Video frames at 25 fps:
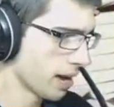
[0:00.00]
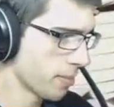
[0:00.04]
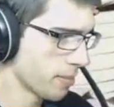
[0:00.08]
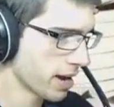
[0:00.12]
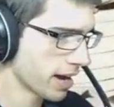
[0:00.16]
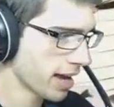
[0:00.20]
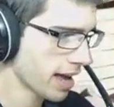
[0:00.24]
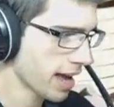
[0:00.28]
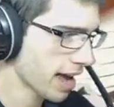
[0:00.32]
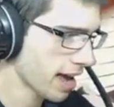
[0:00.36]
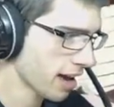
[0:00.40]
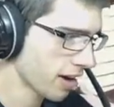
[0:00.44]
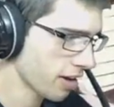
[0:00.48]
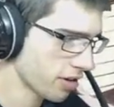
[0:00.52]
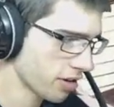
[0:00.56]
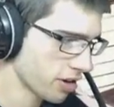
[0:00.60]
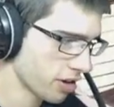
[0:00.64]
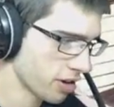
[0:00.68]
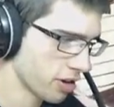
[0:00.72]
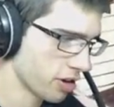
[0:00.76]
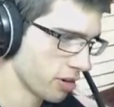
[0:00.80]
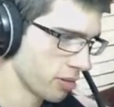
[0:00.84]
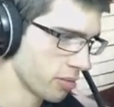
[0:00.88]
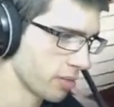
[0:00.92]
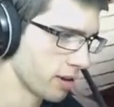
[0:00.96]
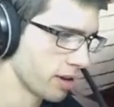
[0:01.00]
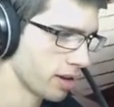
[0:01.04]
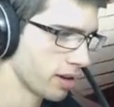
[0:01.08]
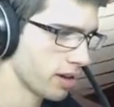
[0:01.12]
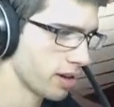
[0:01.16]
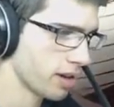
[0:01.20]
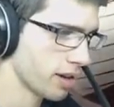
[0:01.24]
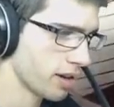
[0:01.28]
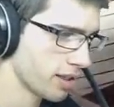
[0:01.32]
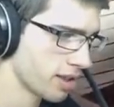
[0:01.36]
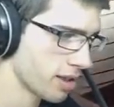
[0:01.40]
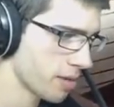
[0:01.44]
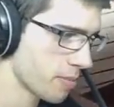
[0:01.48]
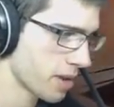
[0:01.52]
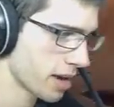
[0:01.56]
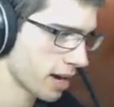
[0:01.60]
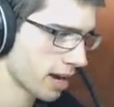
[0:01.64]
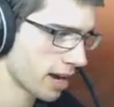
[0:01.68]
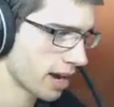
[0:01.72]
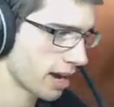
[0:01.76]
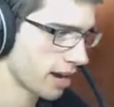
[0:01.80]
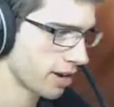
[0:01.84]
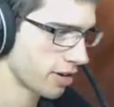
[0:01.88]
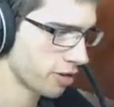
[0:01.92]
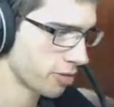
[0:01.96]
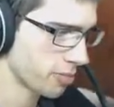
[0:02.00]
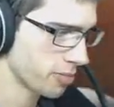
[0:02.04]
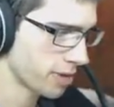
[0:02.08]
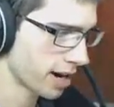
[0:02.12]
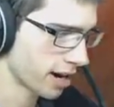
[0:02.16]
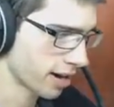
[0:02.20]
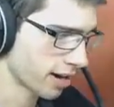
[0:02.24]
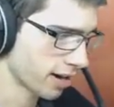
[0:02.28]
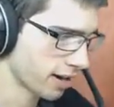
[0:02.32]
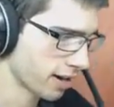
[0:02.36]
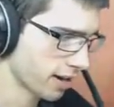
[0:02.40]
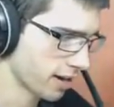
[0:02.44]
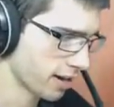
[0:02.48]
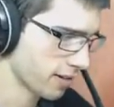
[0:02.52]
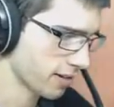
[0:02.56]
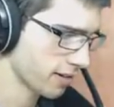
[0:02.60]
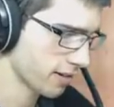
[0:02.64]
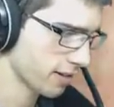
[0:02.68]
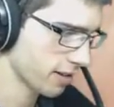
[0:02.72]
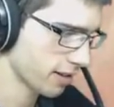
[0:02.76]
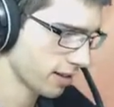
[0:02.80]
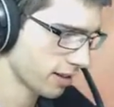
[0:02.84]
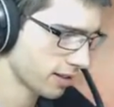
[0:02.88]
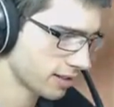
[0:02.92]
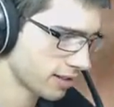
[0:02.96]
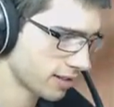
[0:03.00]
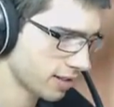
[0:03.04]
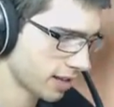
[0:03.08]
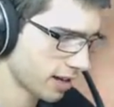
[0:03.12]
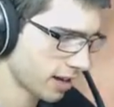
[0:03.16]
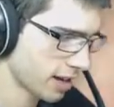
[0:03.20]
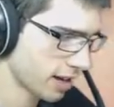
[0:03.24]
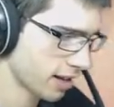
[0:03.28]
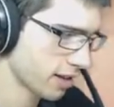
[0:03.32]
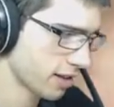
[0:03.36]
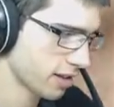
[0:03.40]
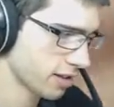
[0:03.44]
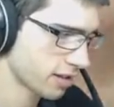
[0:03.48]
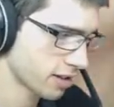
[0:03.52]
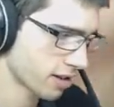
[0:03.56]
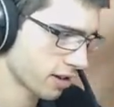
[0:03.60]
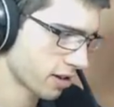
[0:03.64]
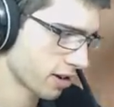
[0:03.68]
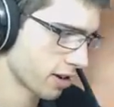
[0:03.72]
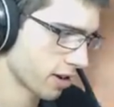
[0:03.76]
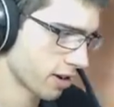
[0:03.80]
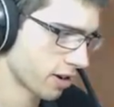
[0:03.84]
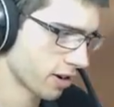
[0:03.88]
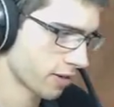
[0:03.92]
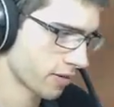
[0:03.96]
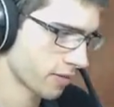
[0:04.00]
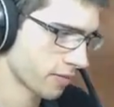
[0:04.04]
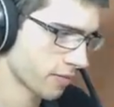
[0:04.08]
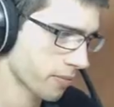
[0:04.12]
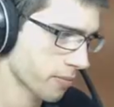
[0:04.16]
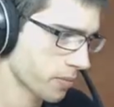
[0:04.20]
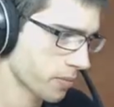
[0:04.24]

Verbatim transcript: Mega Houndoom, the Mega Houndoom pack art. Let's see how this can go.